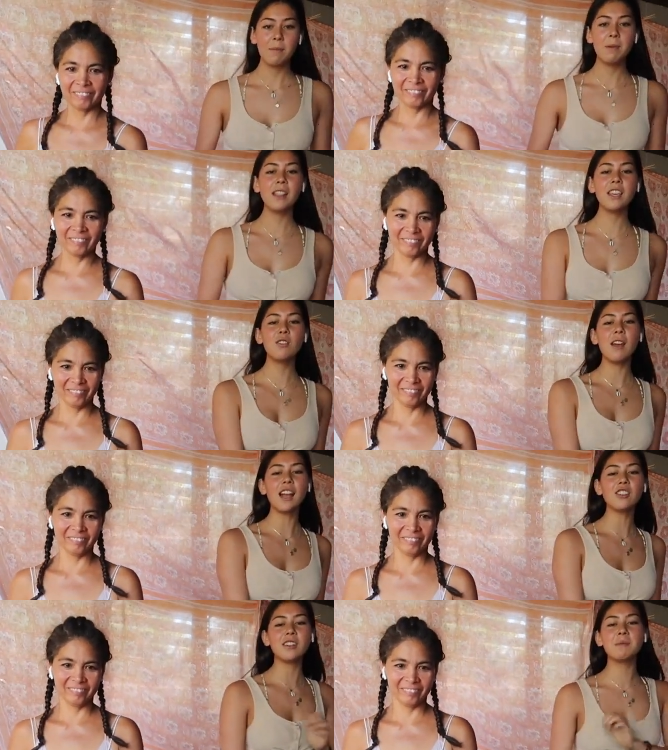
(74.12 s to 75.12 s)
Speaker 1: But like you
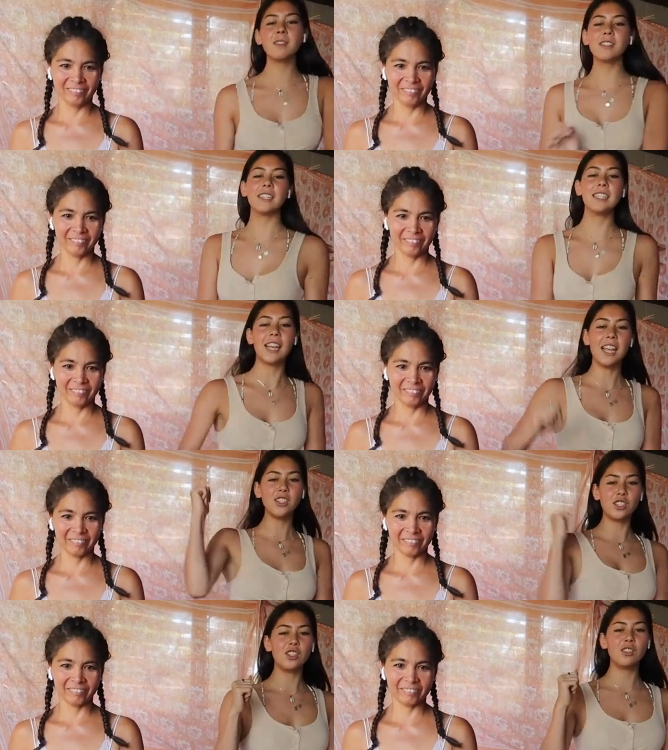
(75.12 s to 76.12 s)
actually have to be able to
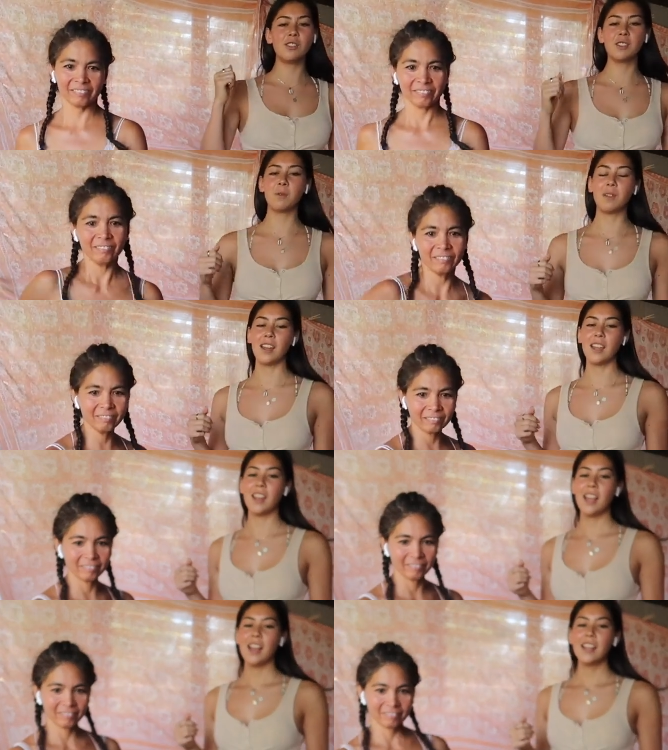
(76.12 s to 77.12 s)
dance to this one.
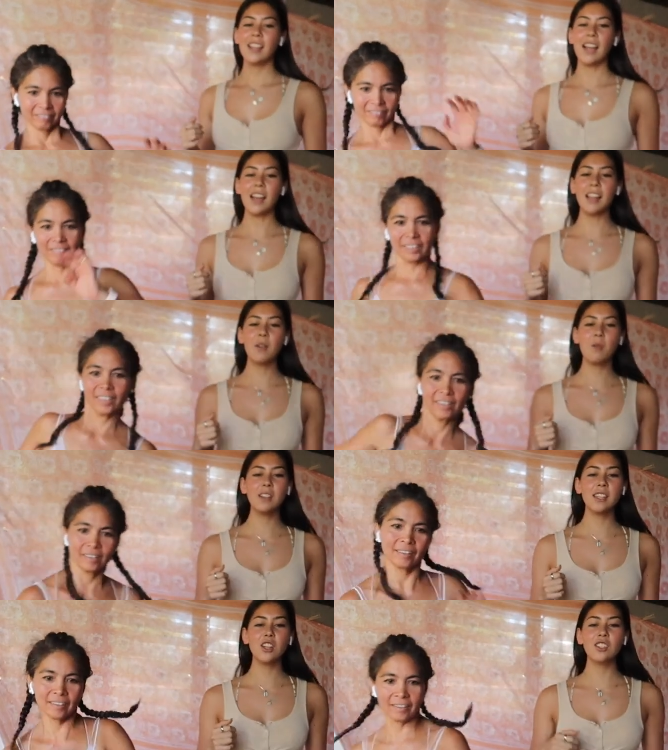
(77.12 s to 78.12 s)
Like I like ones that